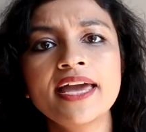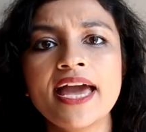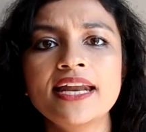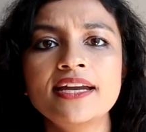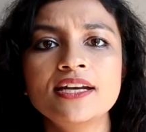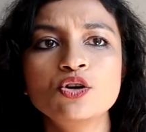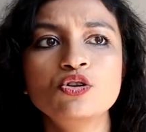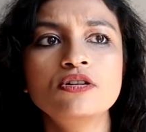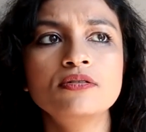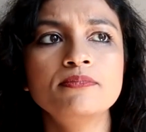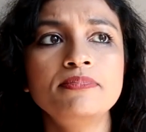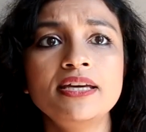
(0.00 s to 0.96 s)
again, it
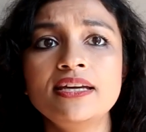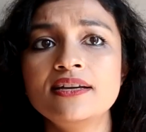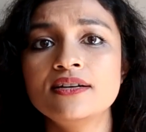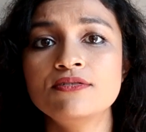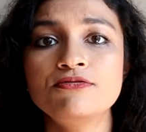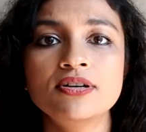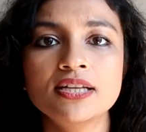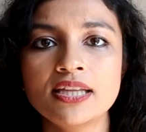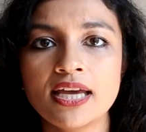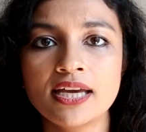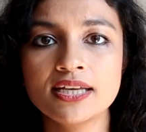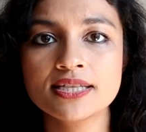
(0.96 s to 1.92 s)
could be different
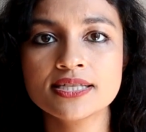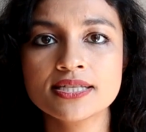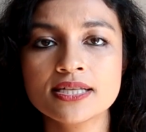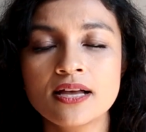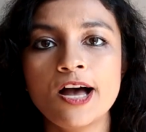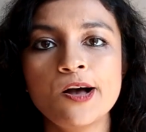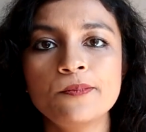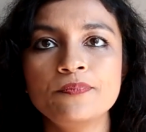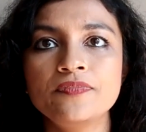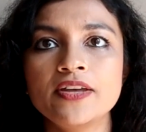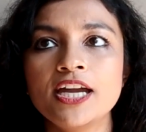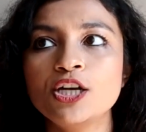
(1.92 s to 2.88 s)
things.
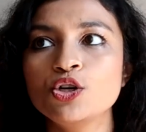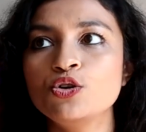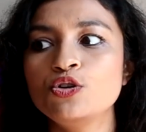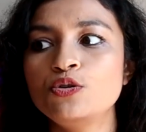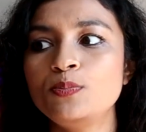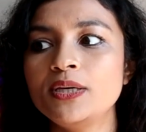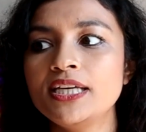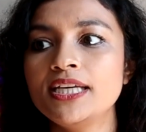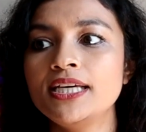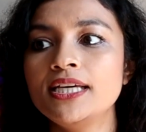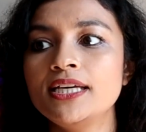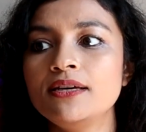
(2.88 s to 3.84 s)
It could
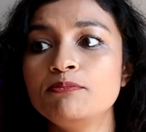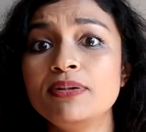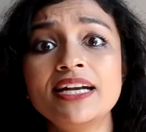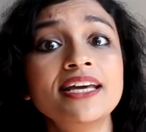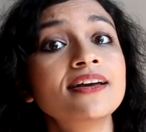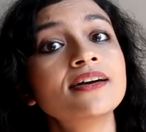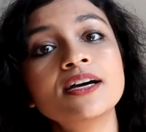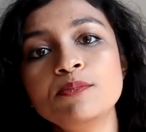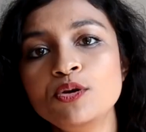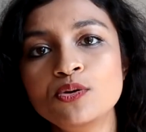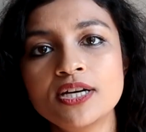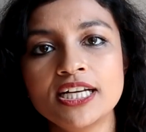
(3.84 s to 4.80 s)
be building a
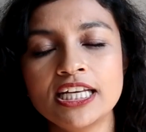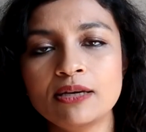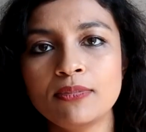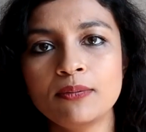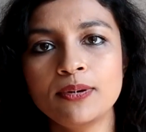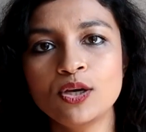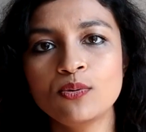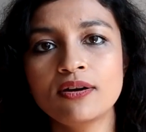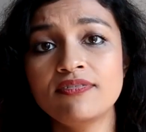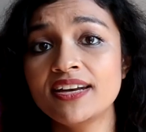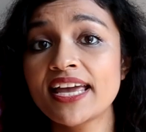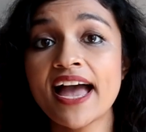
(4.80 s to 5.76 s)
community. Maybe you are
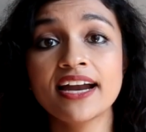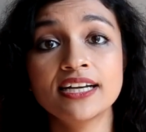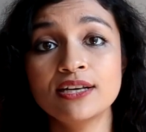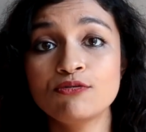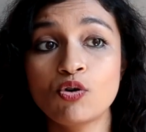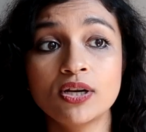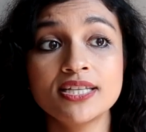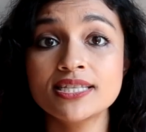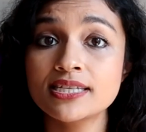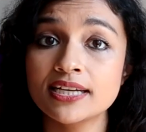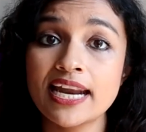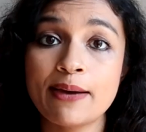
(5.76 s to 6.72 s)
very active on
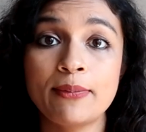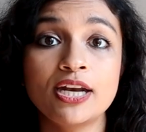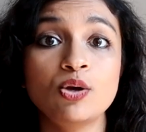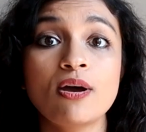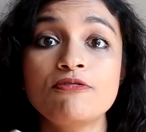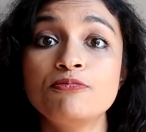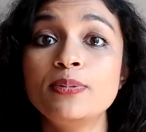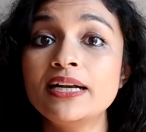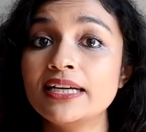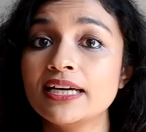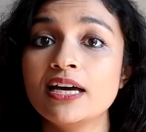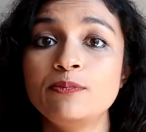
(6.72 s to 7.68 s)
Instagram and you have
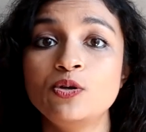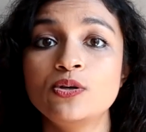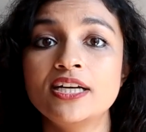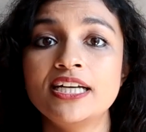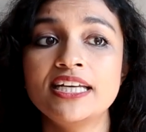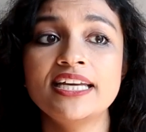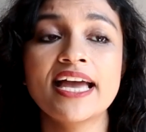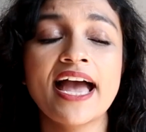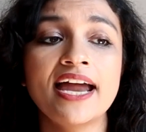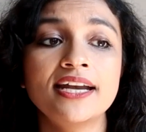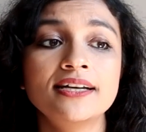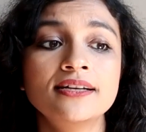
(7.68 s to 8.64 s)
built a community
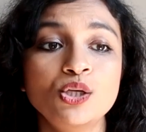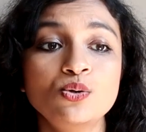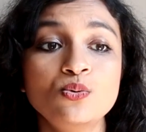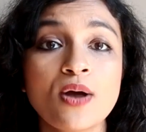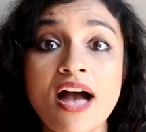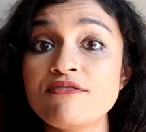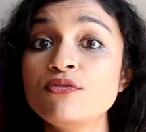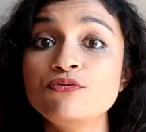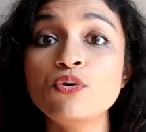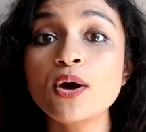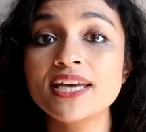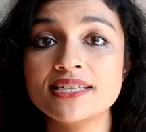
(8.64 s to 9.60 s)
and you have a
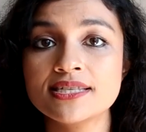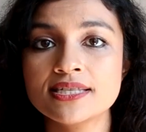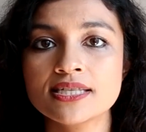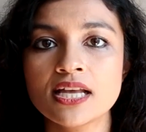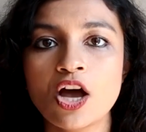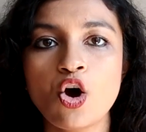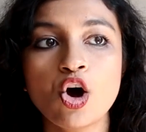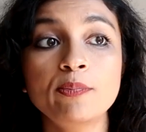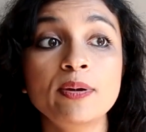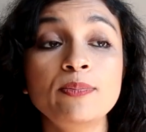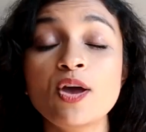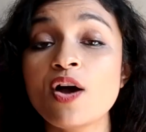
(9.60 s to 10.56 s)
voice. Or
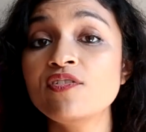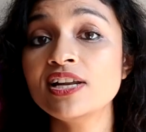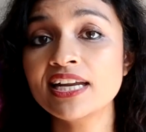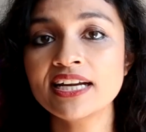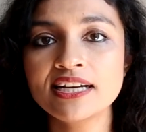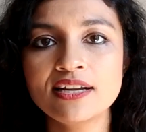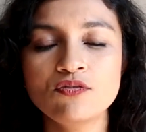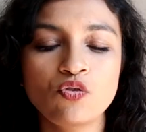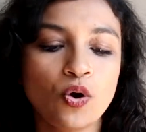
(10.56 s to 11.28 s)
maybe you have a LinkedIn